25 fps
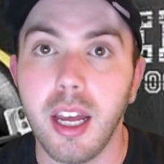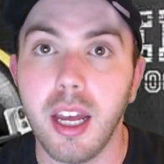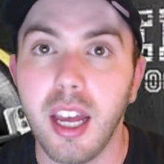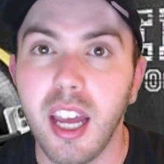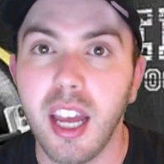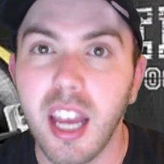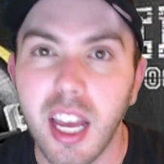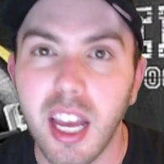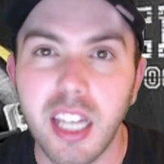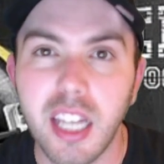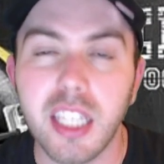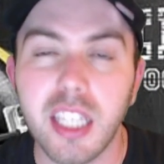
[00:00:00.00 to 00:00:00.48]

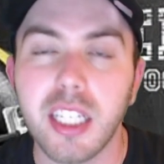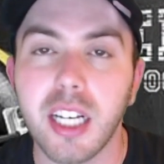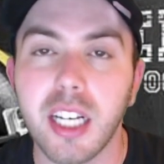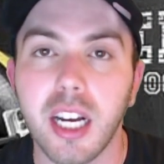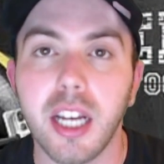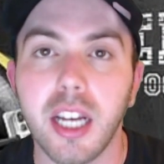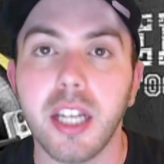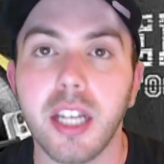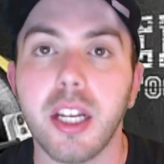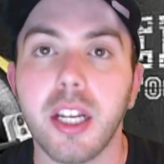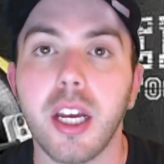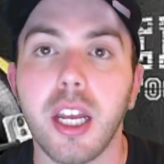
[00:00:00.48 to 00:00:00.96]
any
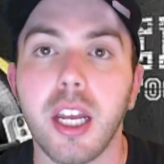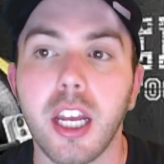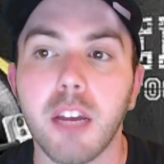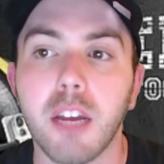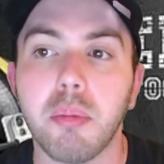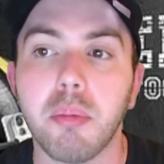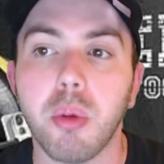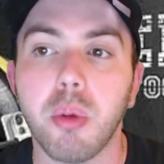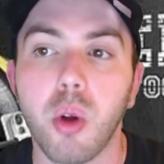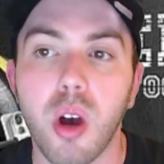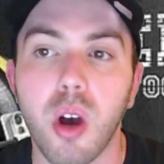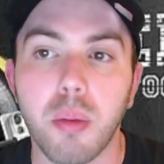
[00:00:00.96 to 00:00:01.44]
kind of
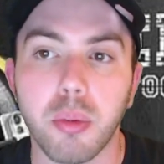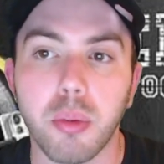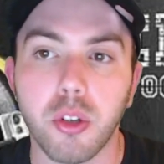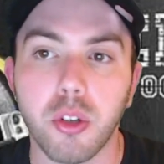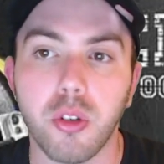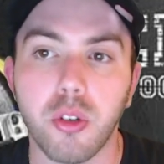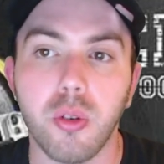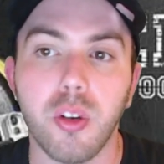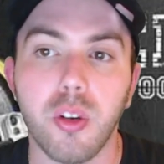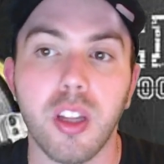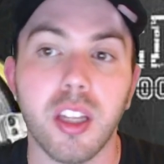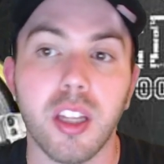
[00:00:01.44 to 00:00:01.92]
ample
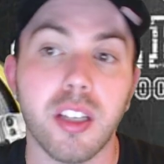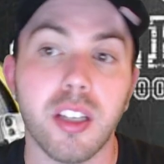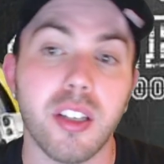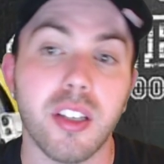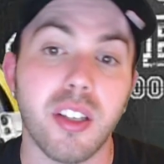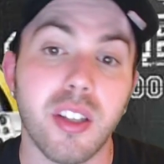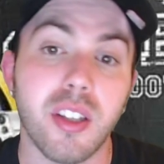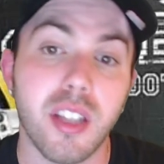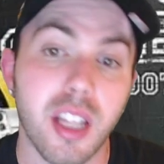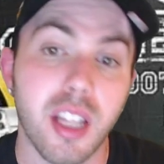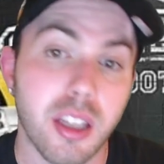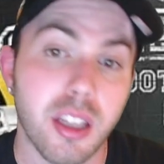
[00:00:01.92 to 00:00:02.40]
opportunity
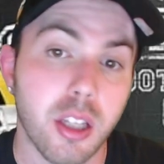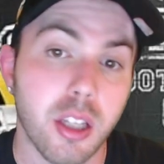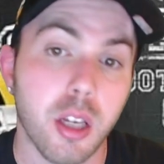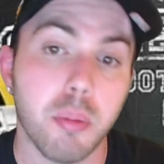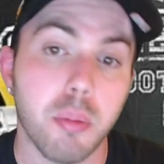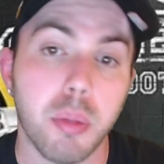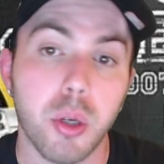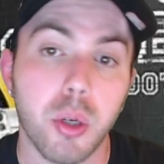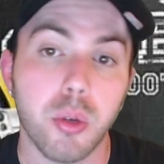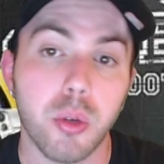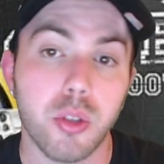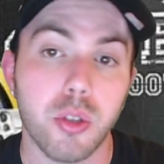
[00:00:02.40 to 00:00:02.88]
that the
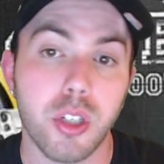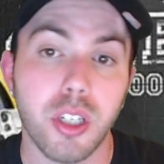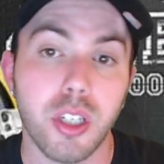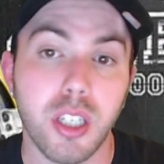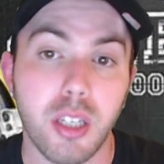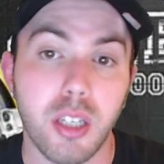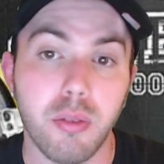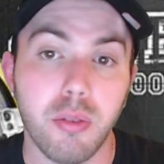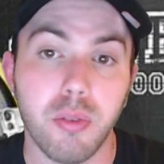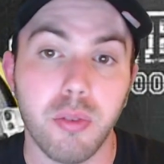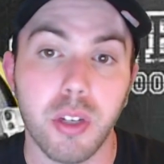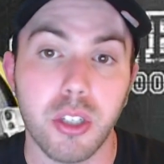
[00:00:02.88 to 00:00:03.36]
opposing
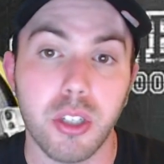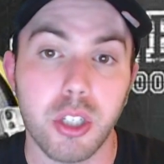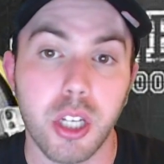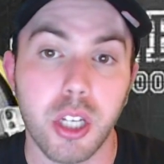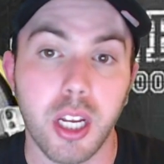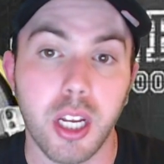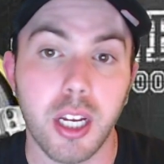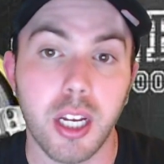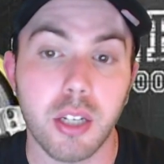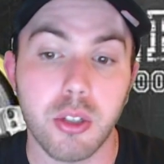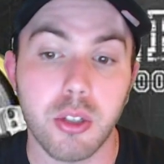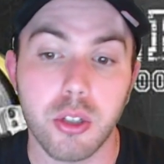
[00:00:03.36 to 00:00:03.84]
defense
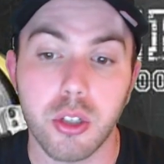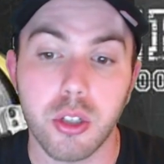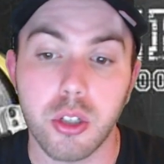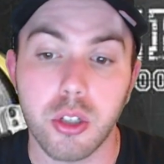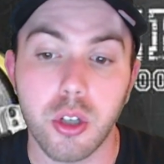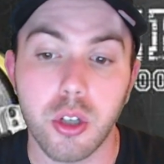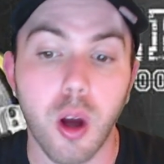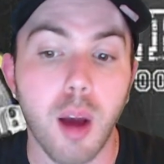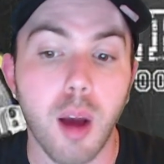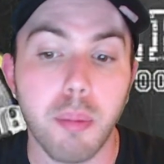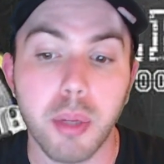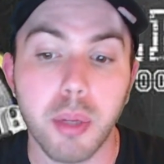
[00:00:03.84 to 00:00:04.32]
has to
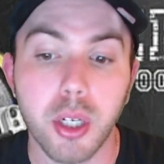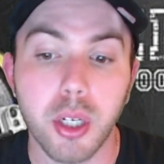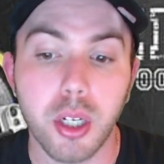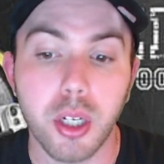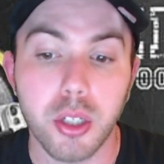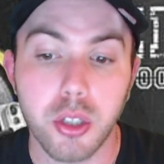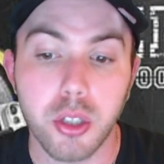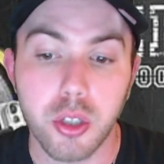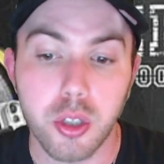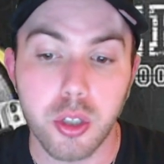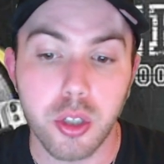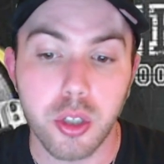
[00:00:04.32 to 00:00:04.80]
stopping
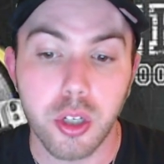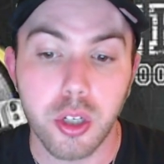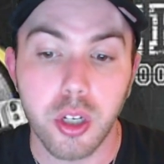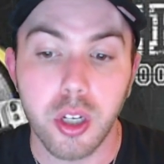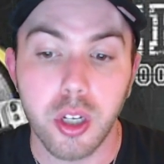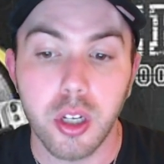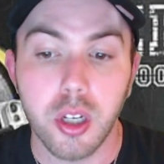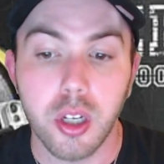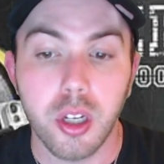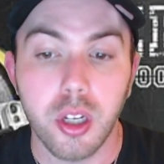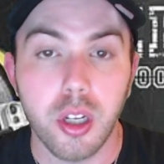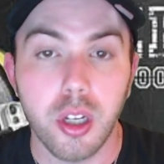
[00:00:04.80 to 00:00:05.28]
us.
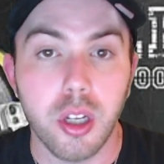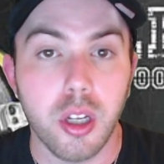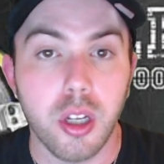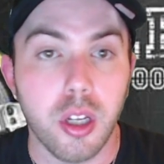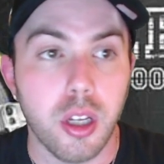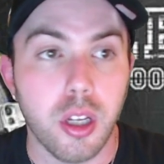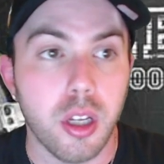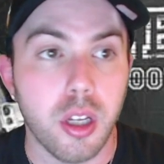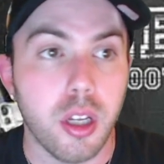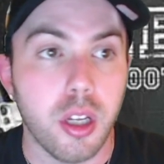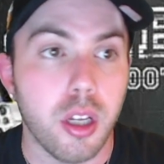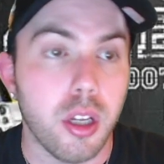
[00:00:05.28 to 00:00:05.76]

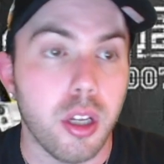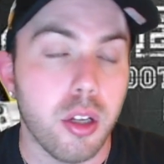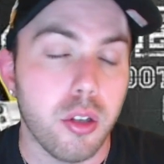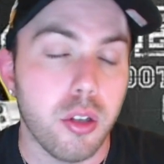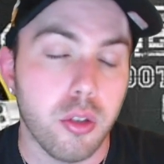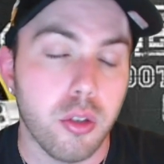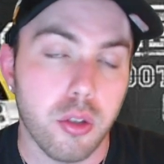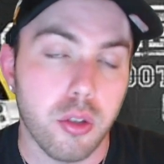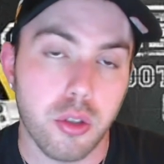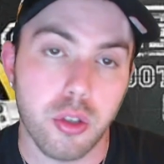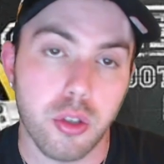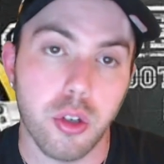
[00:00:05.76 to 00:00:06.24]

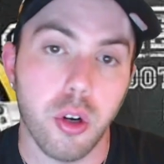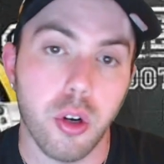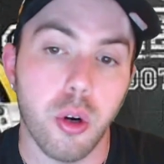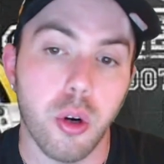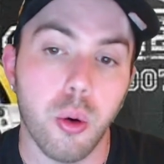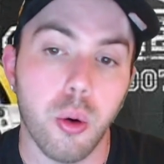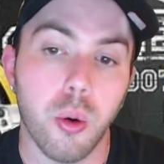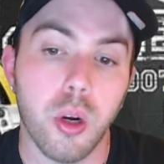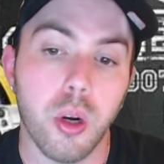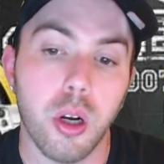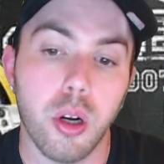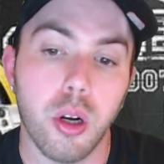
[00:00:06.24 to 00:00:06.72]

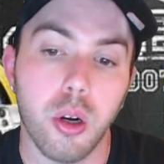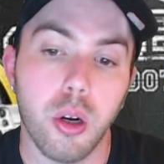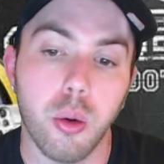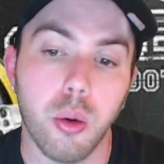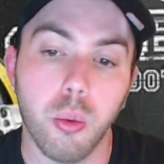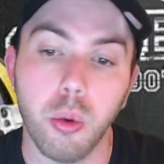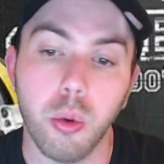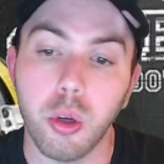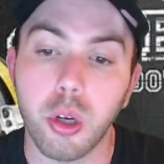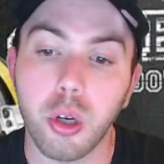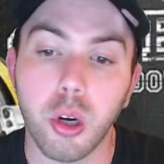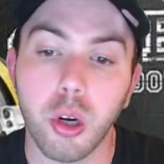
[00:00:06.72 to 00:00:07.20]
So
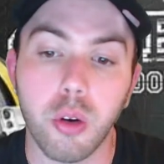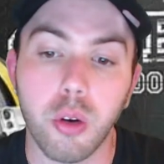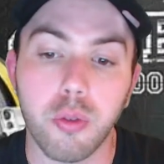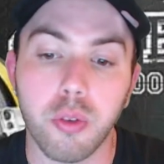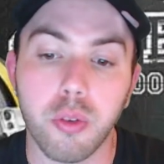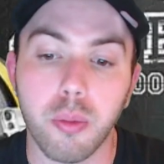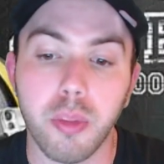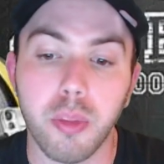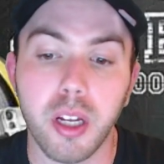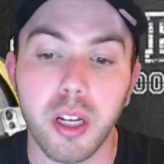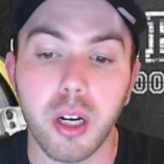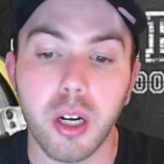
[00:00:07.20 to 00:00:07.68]
we'll go
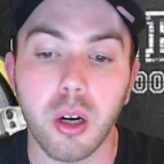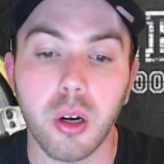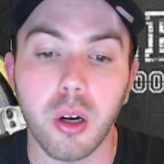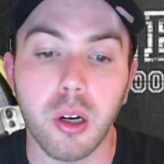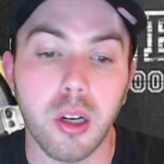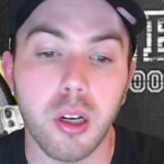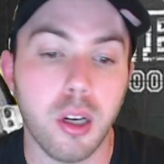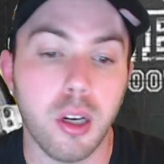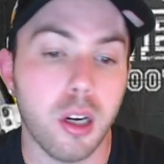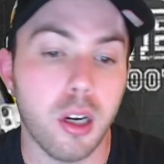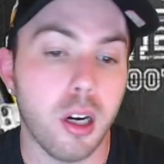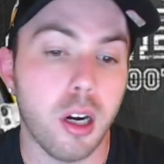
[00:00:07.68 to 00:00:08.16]
from there.
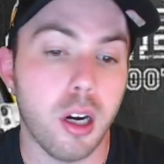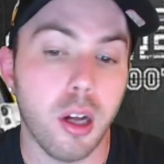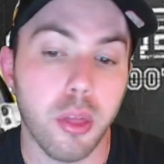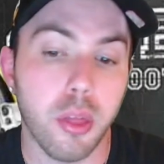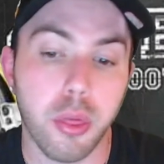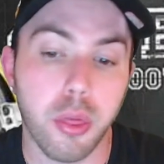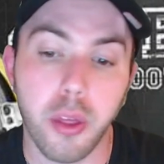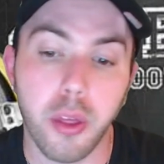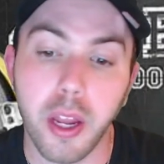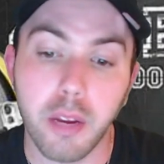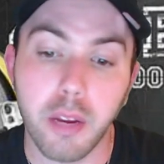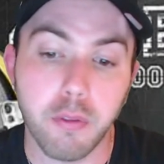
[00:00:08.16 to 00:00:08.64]

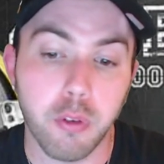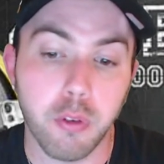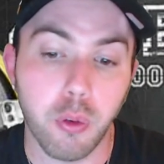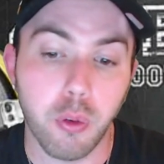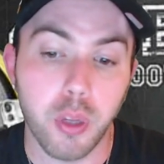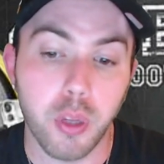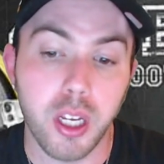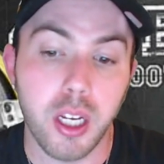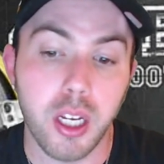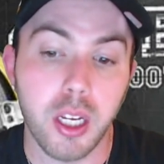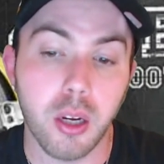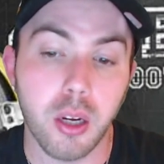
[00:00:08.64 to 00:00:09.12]

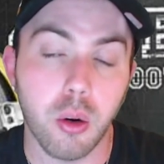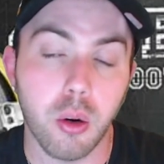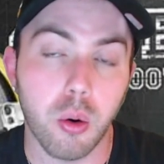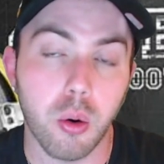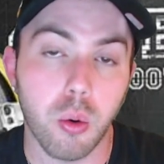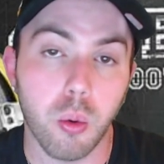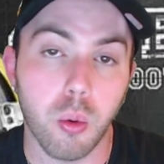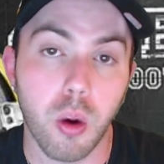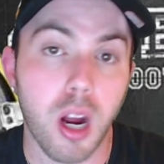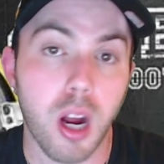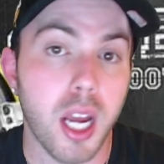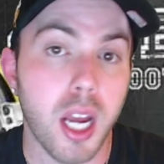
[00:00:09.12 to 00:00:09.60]
Thankfully,
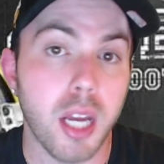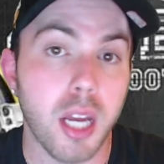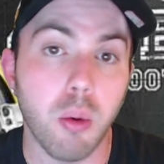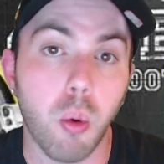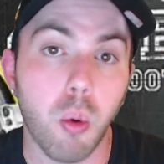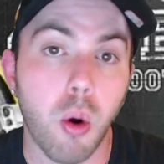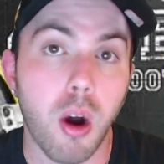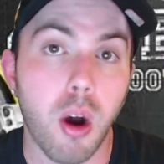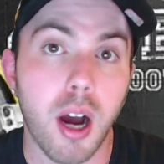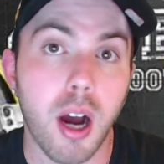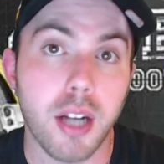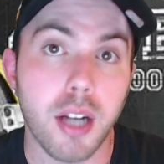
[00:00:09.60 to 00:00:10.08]
Ryan
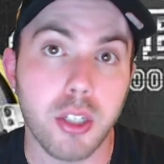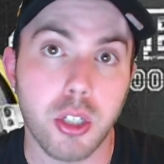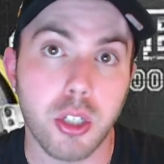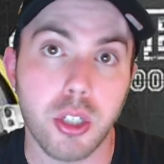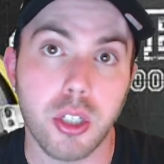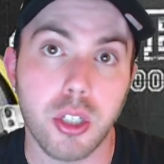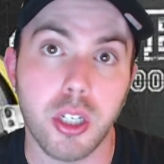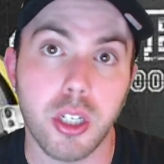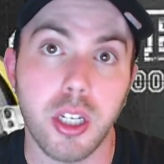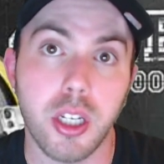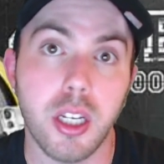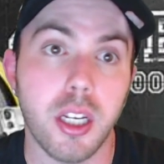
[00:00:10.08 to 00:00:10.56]

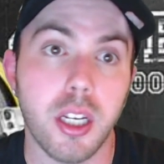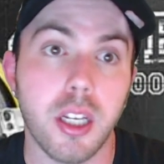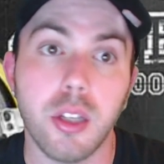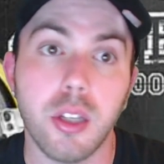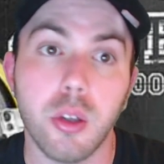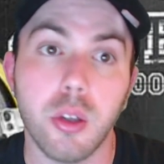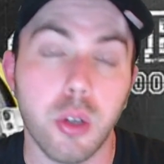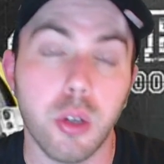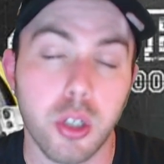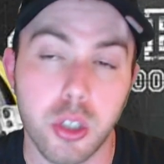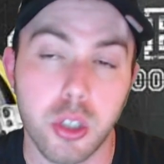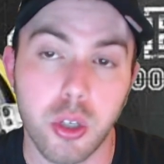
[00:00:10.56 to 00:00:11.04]
Watts, it
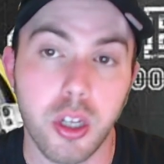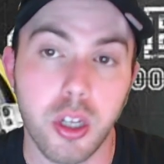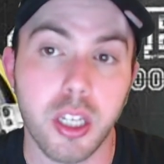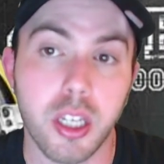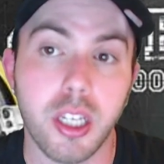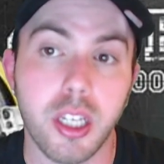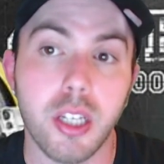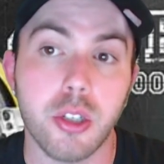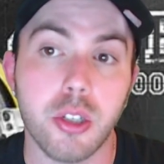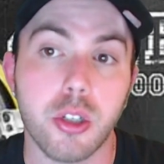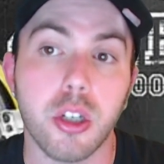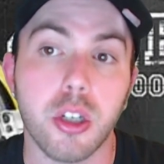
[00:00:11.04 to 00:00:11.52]
looks like
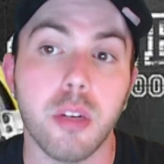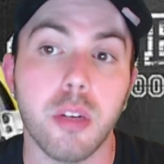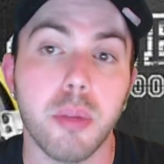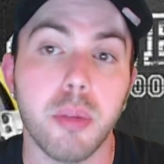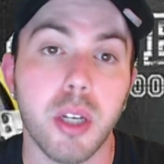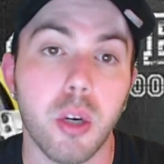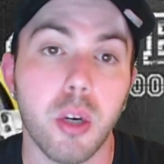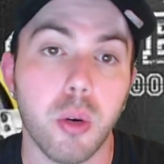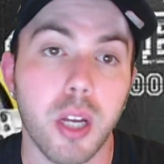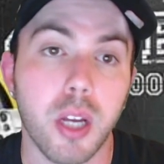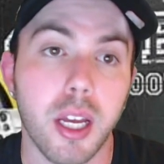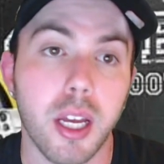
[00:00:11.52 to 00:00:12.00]
he's going to be
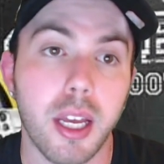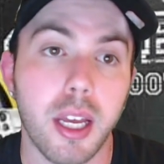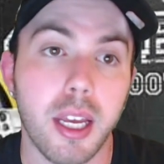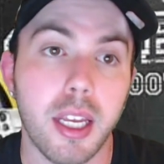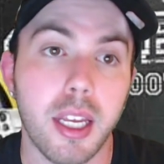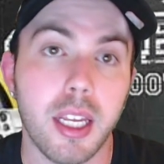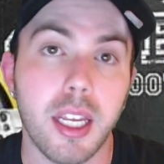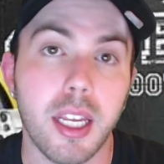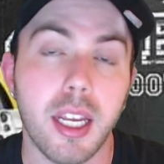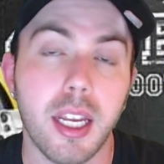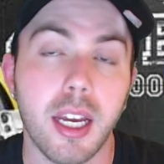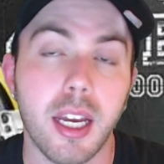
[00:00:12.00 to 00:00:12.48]
okay.
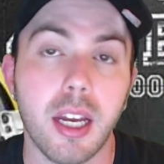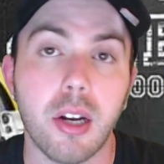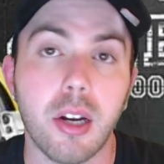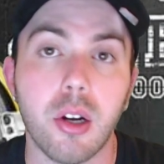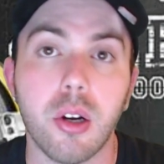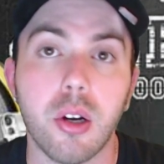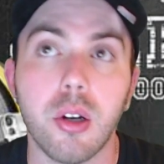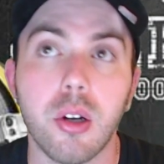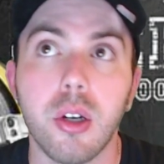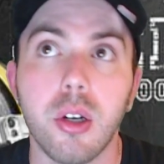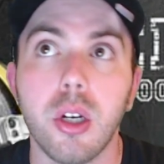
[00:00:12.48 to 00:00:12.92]
He had a